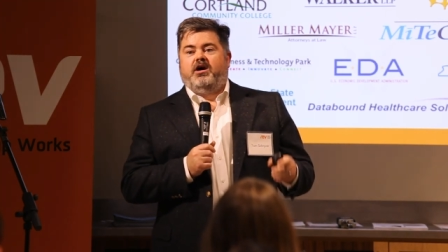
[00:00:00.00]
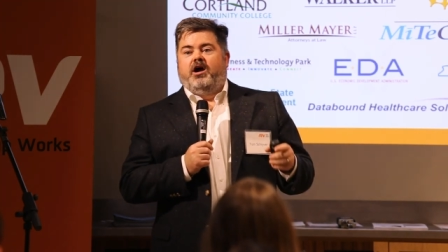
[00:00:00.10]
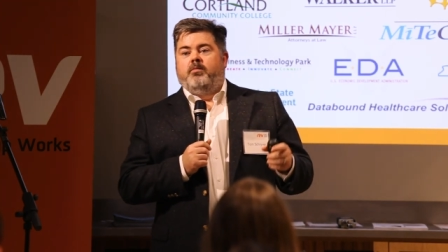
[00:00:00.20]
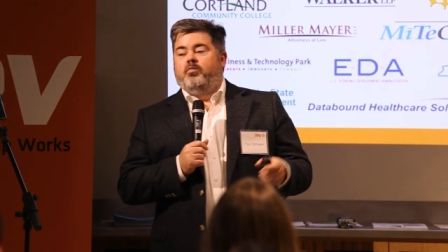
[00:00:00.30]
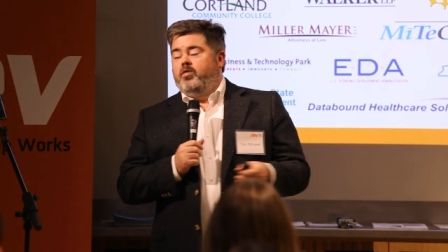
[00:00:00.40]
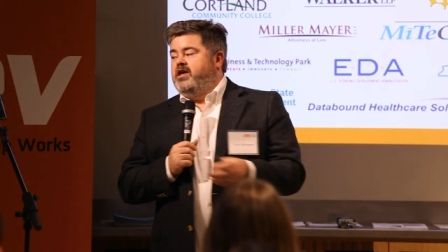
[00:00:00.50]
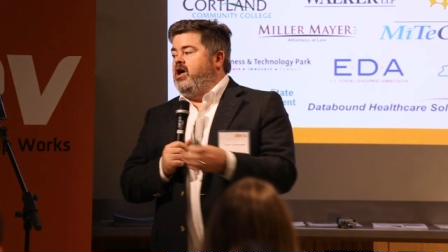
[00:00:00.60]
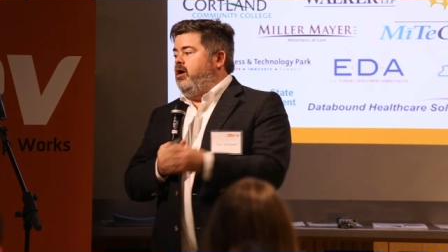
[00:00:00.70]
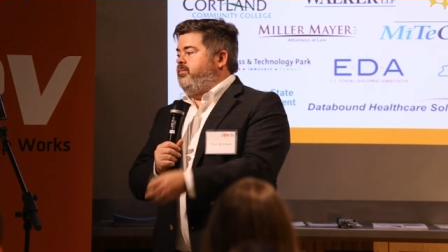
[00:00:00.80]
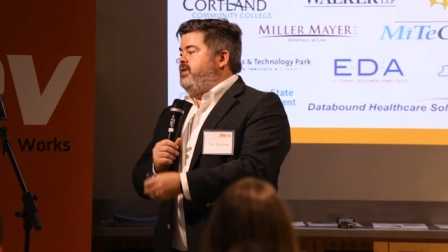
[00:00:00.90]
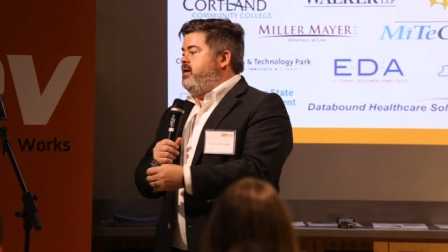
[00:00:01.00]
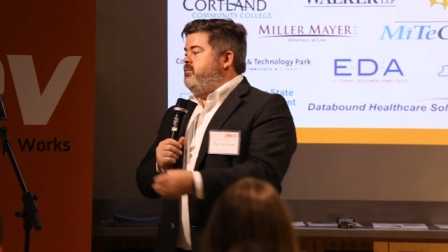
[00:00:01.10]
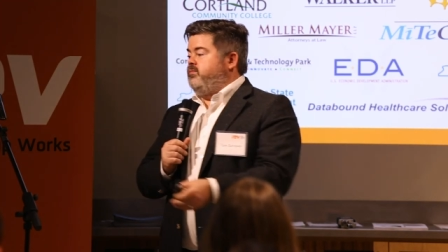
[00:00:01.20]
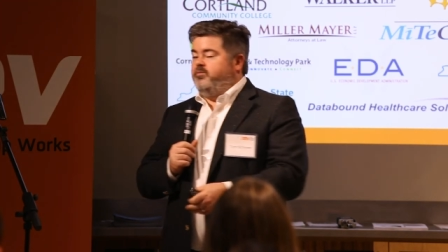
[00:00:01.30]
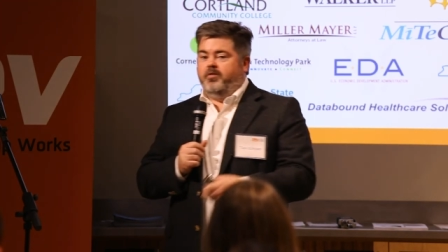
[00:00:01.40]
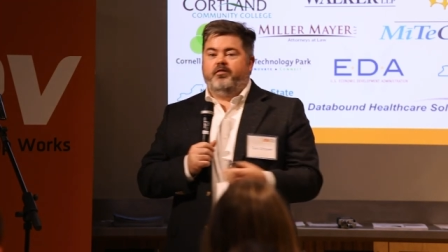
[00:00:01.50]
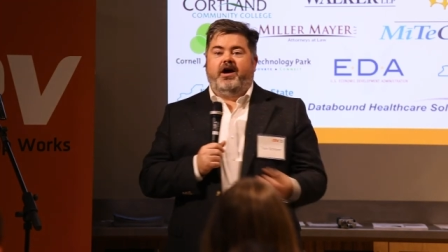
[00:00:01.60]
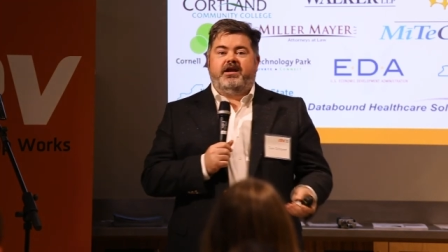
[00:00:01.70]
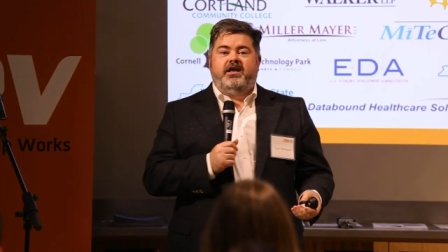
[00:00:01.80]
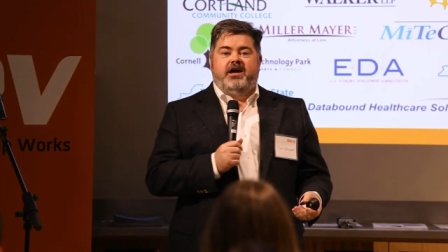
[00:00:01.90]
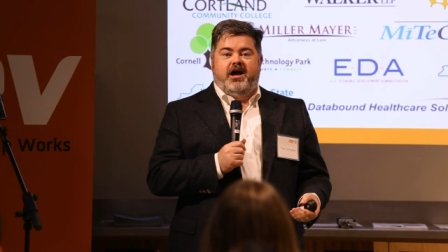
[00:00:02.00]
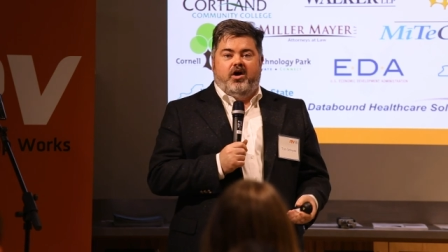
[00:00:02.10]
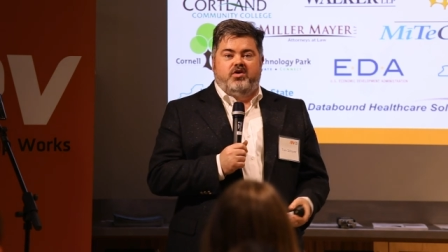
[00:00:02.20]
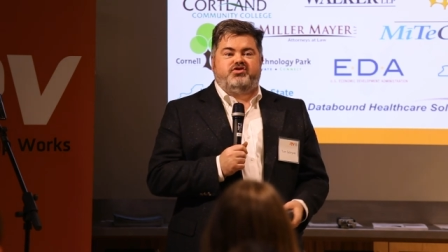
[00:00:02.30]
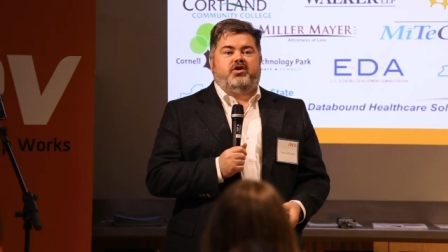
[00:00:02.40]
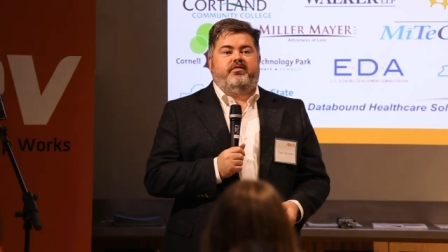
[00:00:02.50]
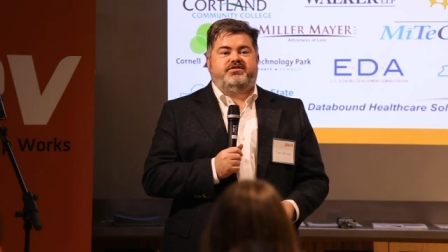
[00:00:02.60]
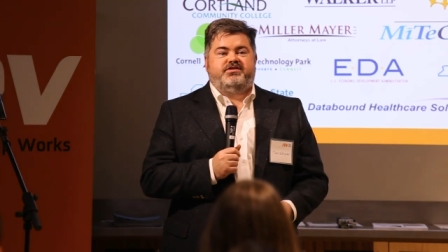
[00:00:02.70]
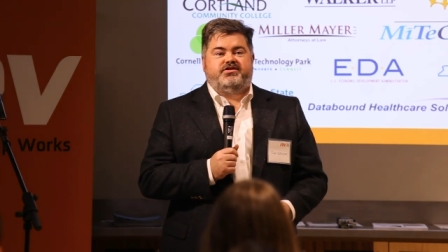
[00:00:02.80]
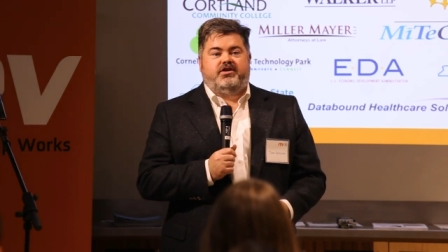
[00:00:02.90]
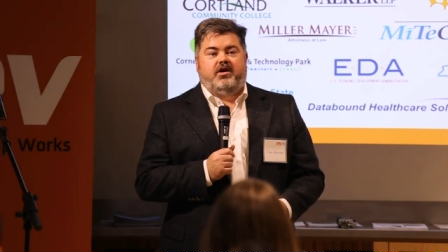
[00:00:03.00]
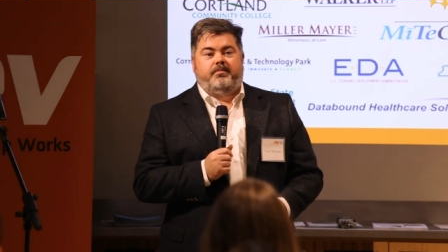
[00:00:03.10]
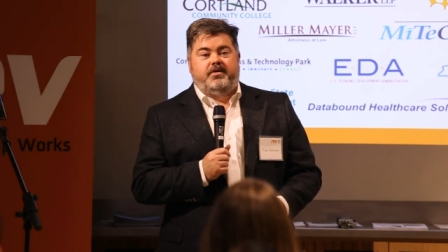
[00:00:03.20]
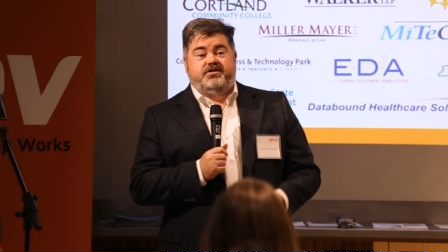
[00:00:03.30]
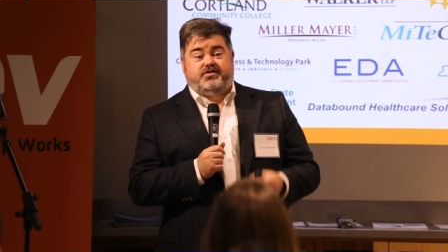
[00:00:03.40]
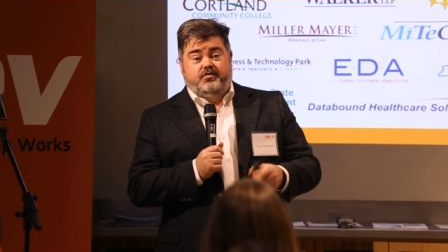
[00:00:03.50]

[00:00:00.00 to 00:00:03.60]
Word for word: Um, we help them provide EIR services to companies